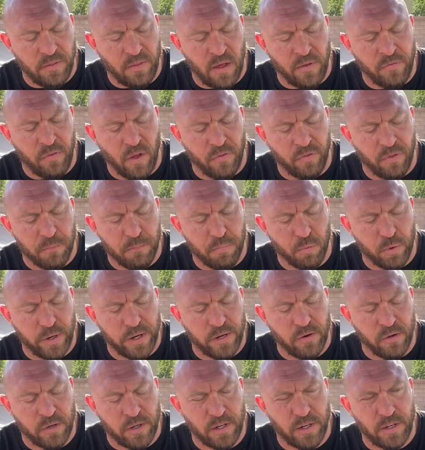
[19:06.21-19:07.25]
thought the
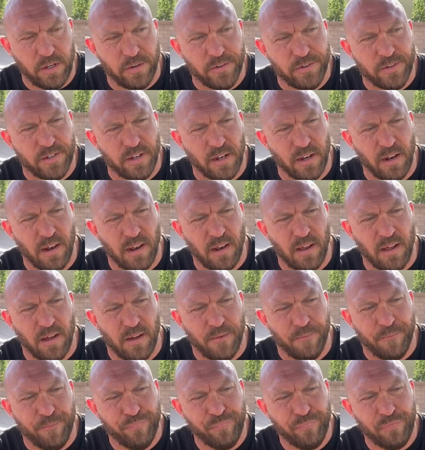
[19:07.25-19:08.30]
burrito could have used a little
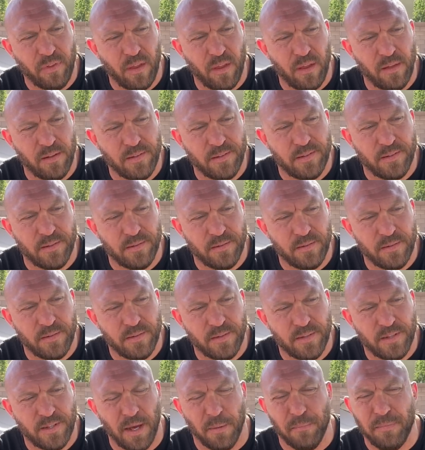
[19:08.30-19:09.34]

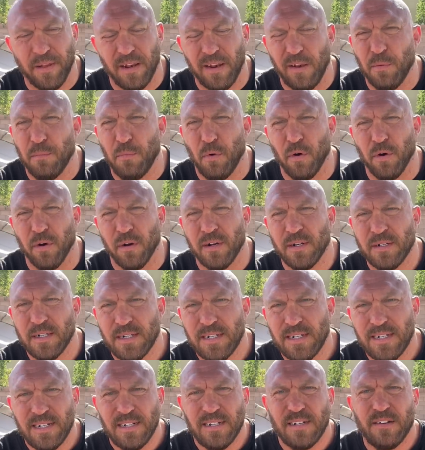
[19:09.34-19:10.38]
something, a little more
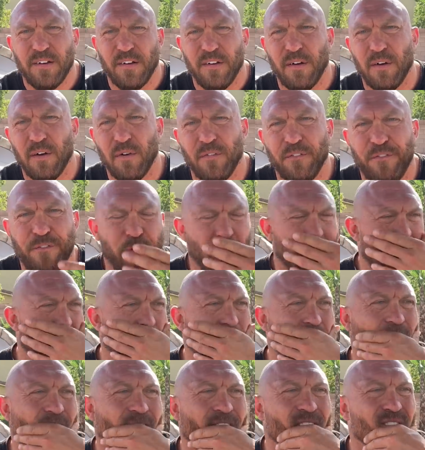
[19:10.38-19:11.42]

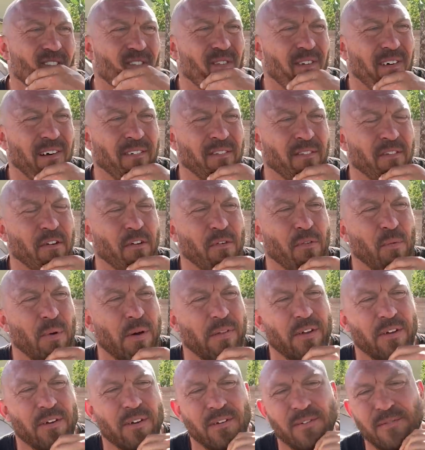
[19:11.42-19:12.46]
flavor. I don't know
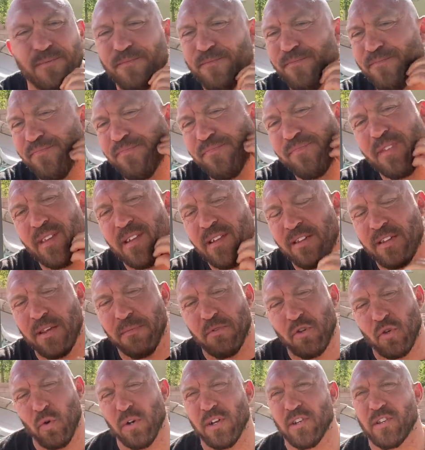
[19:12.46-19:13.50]
whether some
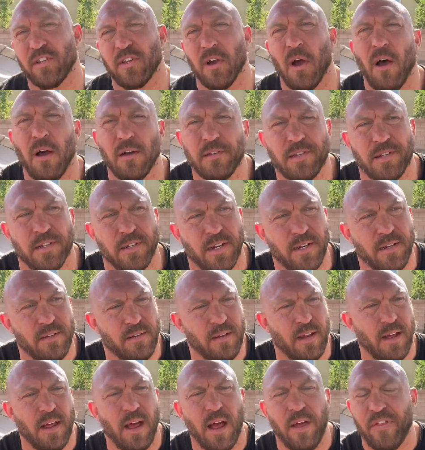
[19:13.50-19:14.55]
sort of sauce in it.
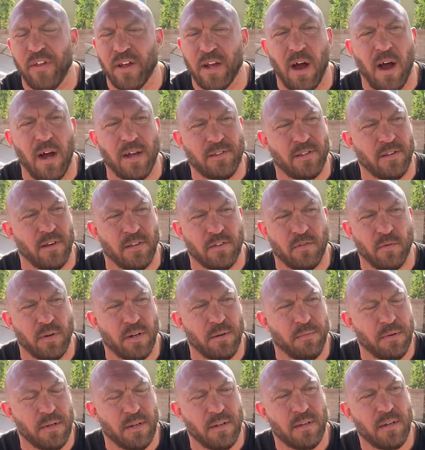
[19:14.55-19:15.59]
I think hot sauce would
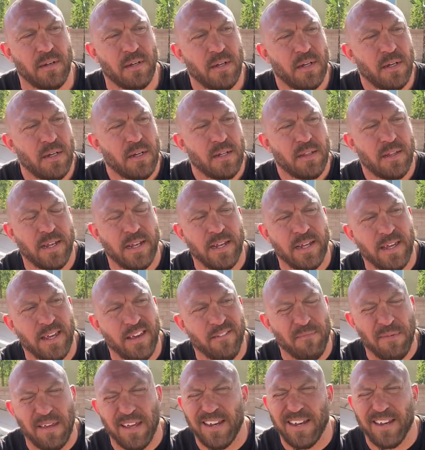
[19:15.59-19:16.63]
have been. They didn't
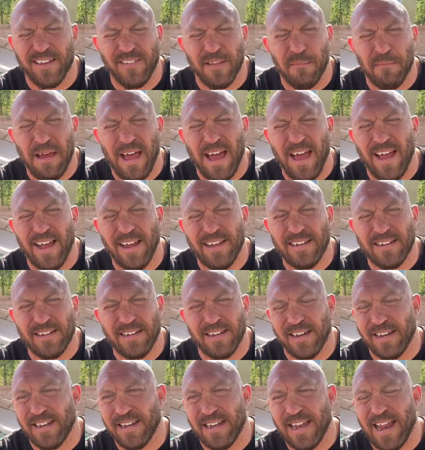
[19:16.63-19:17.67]
give me any in the bag.
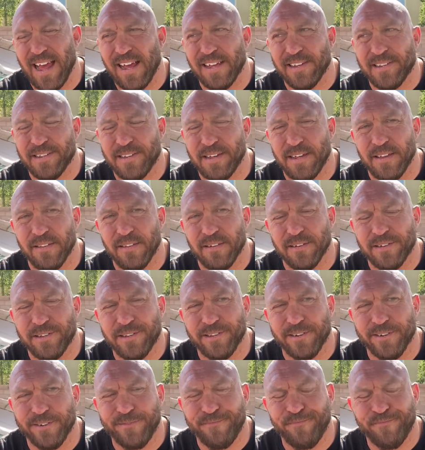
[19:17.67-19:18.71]
They didn't ask either.
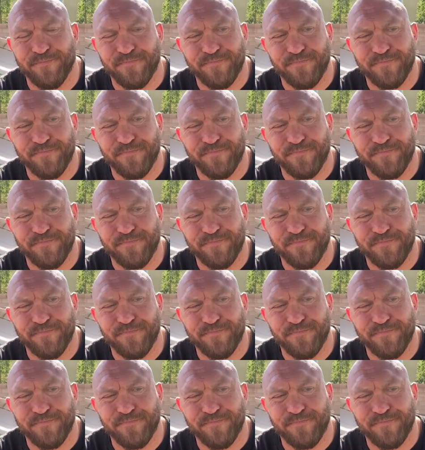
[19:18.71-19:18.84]
So